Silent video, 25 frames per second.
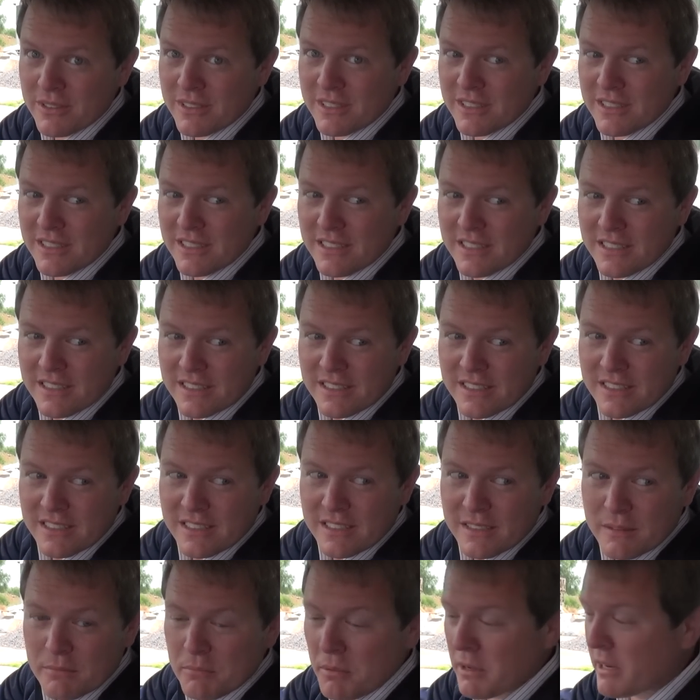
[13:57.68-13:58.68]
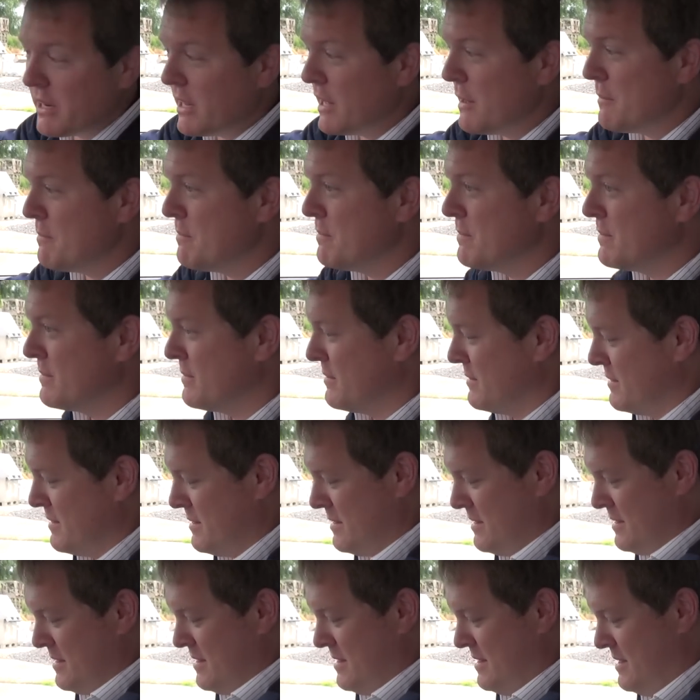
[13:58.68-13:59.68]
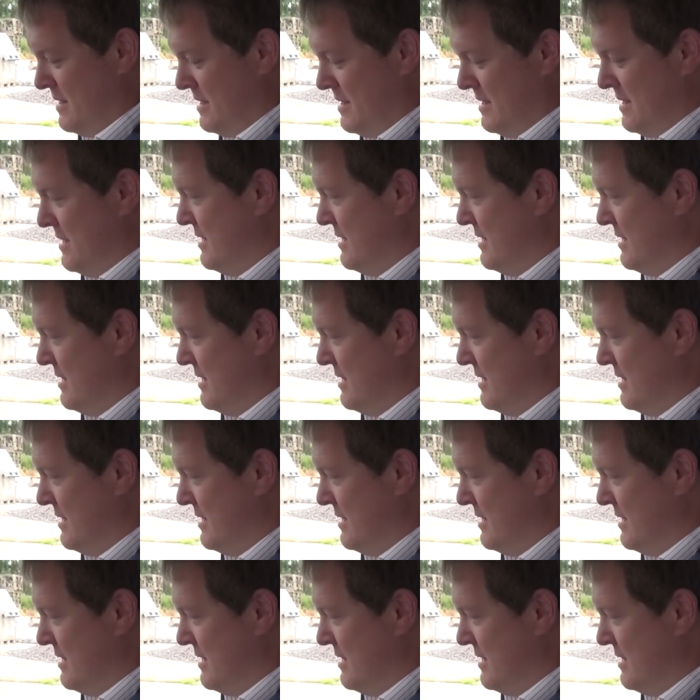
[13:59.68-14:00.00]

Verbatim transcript: Good. Yeah, I mean, I very much. We're going to